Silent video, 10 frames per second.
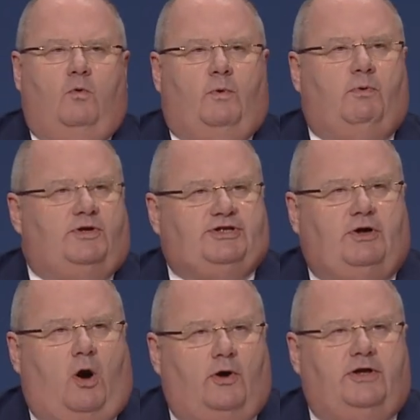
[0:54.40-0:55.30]
We want
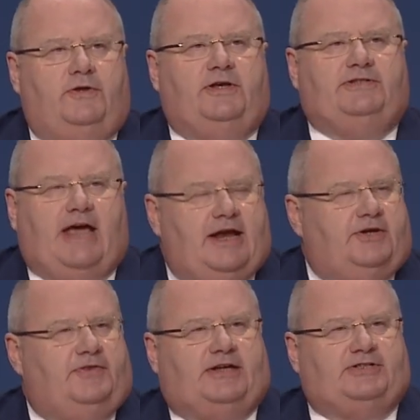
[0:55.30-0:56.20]
to honour the dead
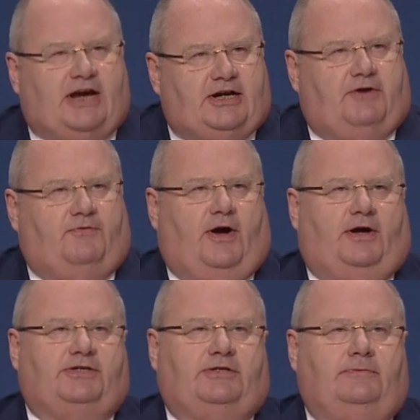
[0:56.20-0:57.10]
and their
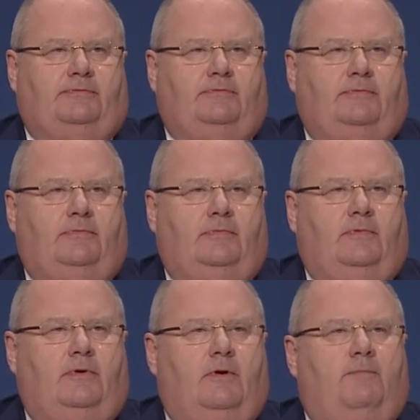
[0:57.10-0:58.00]
sacrifice,
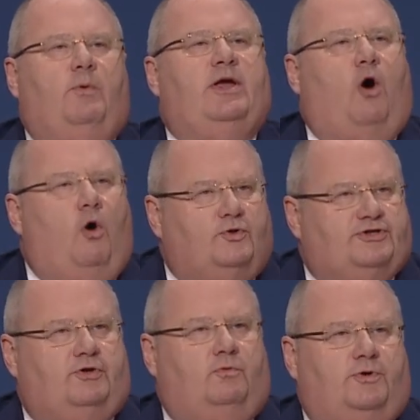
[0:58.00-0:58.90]
but we
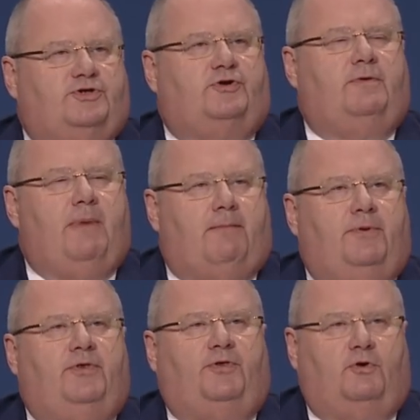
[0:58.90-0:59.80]
also want to
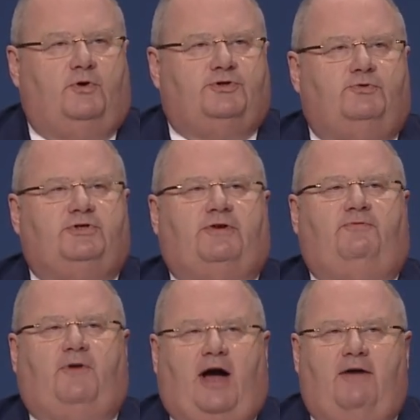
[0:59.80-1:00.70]
remember those who
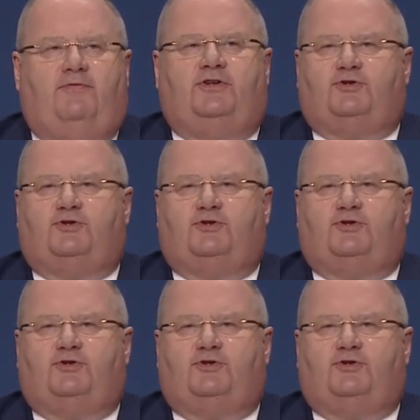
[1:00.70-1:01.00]
survived the